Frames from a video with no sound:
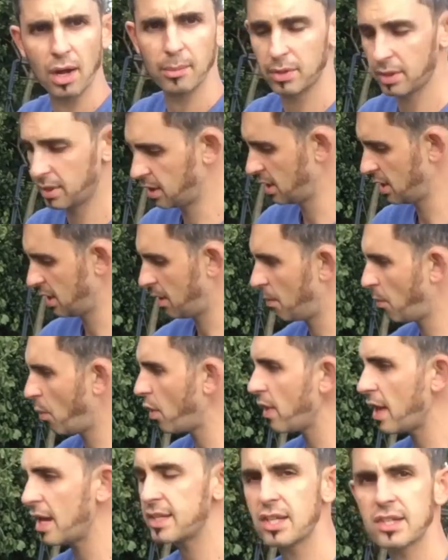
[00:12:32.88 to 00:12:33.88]
up.
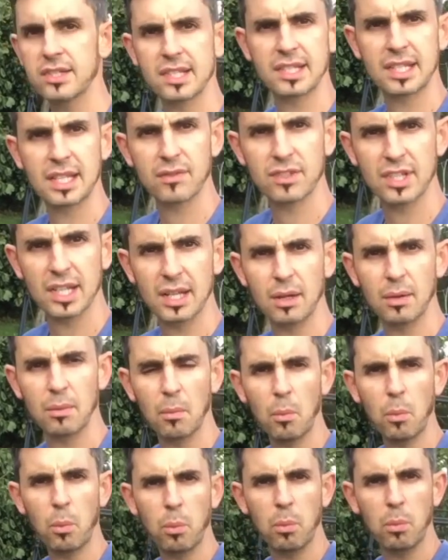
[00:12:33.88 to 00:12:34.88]
What that does is gives it,
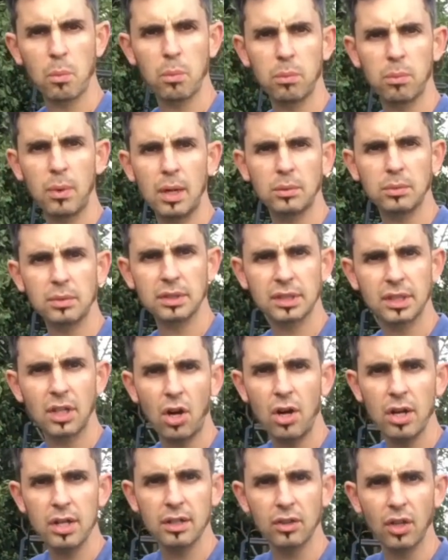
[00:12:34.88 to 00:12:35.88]
well,
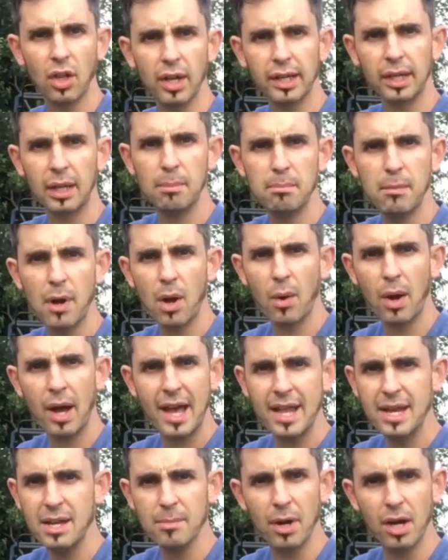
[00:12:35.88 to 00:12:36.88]
kind of like a mower
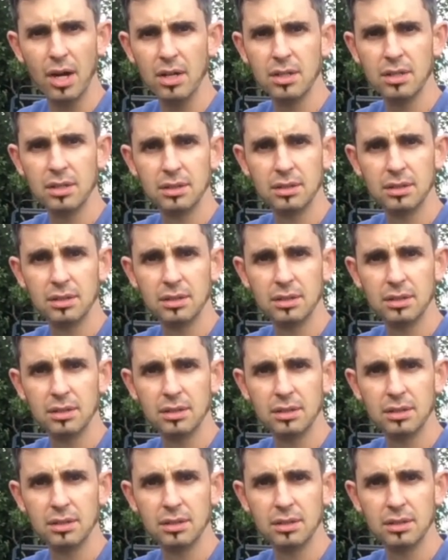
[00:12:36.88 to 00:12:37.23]
enema.